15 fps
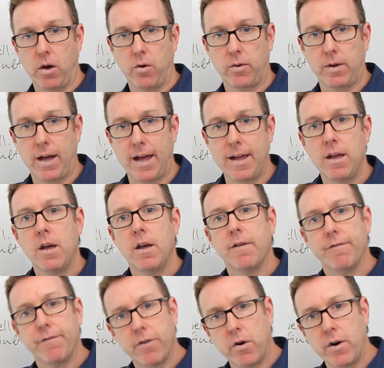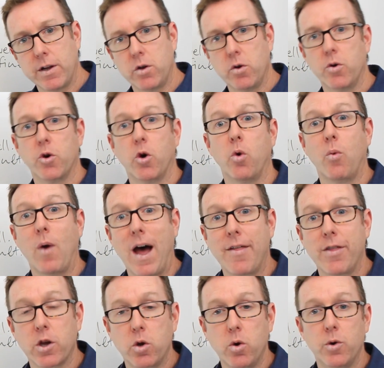Okay, very good or
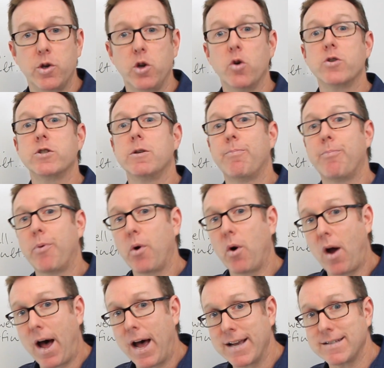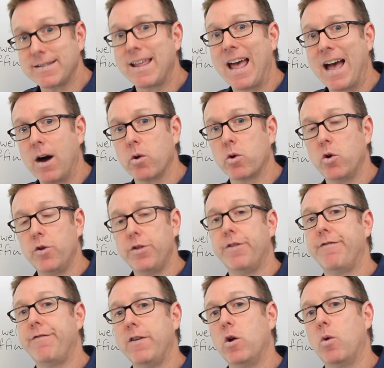rather good. You're surprised how good
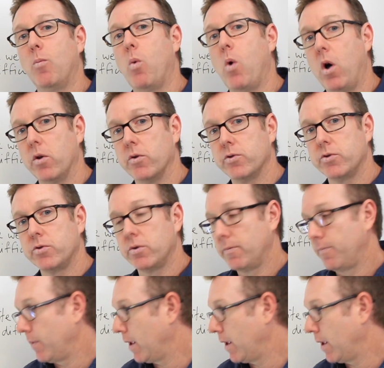the film was.